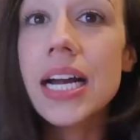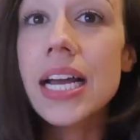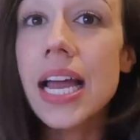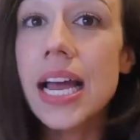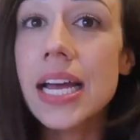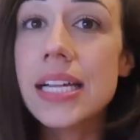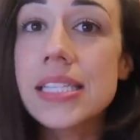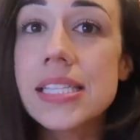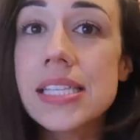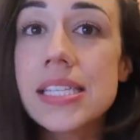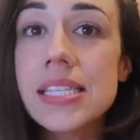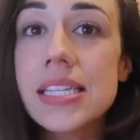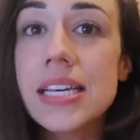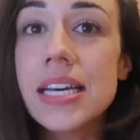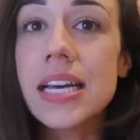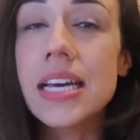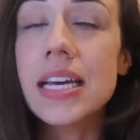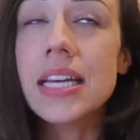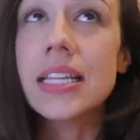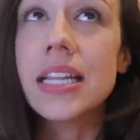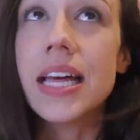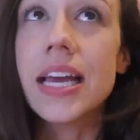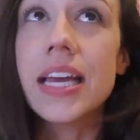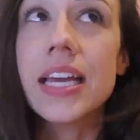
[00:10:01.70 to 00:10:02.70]
against
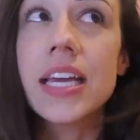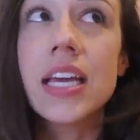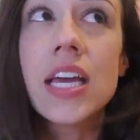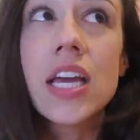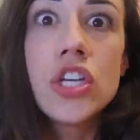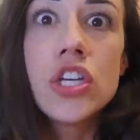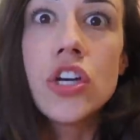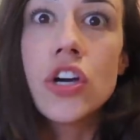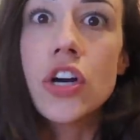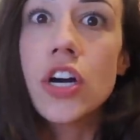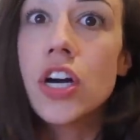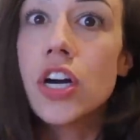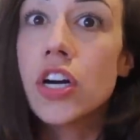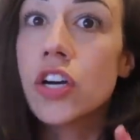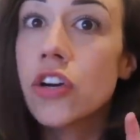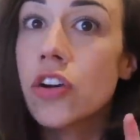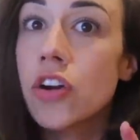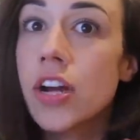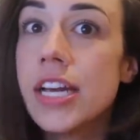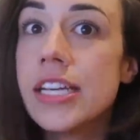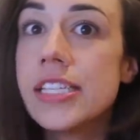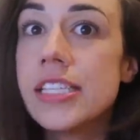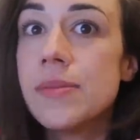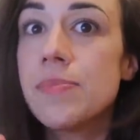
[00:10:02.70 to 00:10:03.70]
it, like you're a
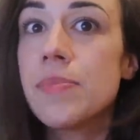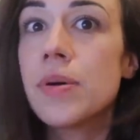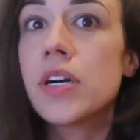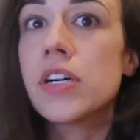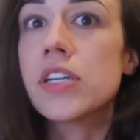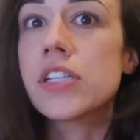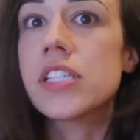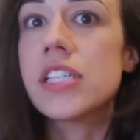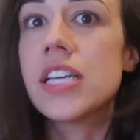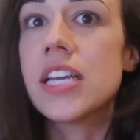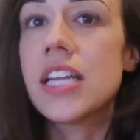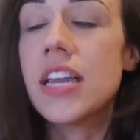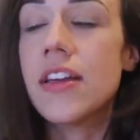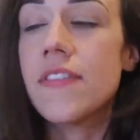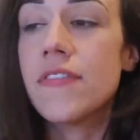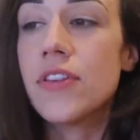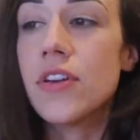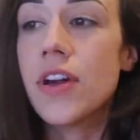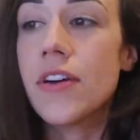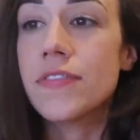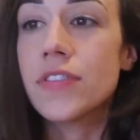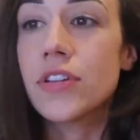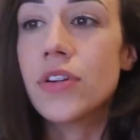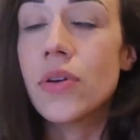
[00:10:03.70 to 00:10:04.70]
crazy person if
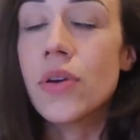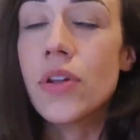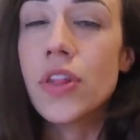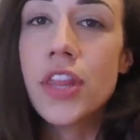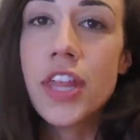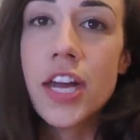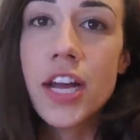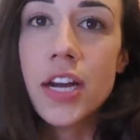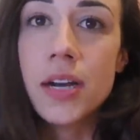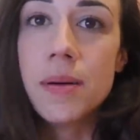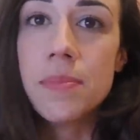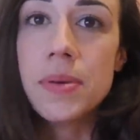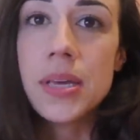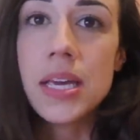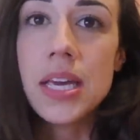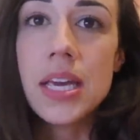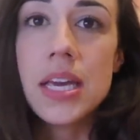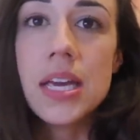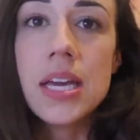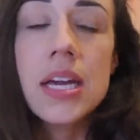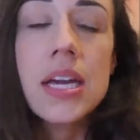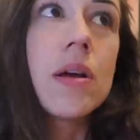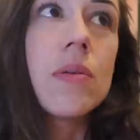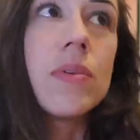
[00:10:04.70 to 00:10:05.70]
you have to go to
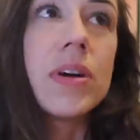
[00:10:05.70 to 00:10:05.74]
therapy,